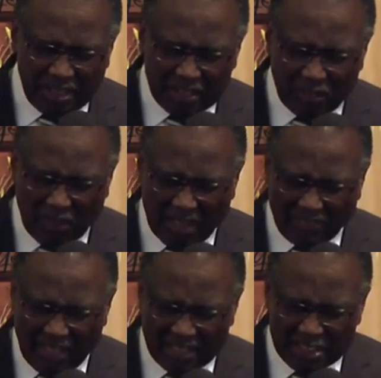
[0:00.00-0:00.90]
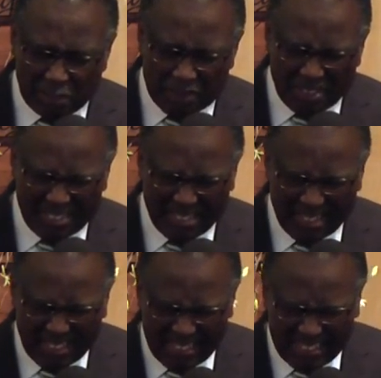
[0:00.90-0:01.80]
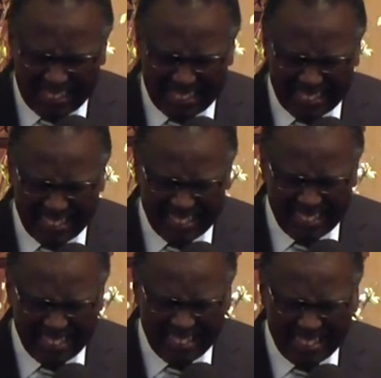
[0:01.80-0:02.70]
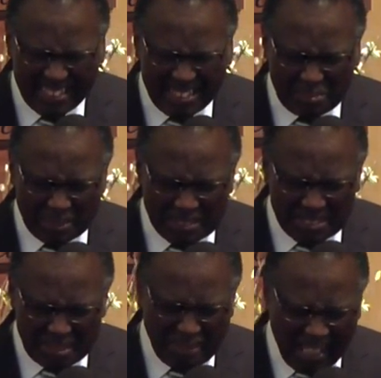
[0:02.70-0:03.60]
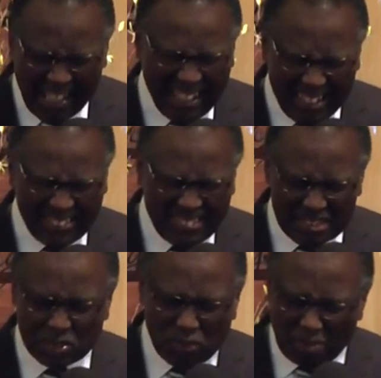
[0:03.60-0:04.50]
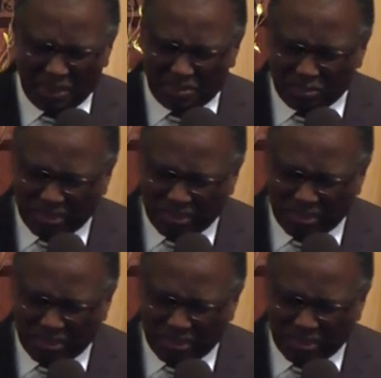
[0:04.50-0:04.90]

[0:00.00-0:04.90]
not qualify, she was unclean. But somehow this woman